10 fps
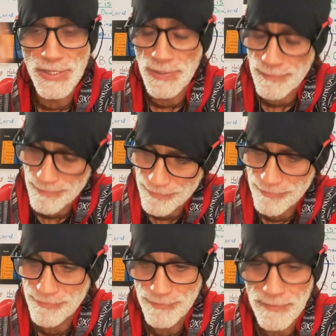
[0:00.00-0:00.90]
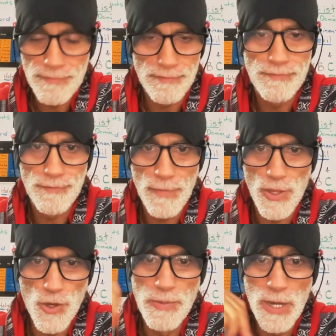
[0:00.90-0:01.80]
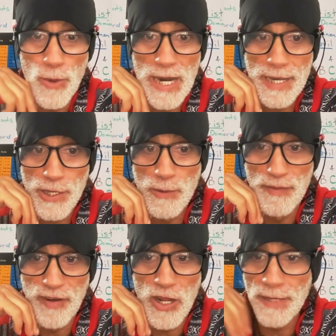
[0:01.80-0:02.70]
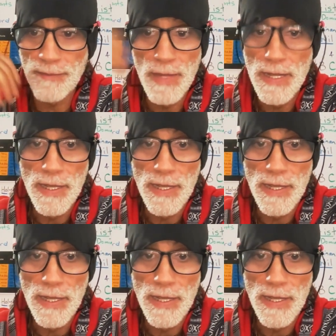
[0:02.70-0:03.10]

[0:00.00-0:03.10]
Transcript: and you'll be away. You'll be fine.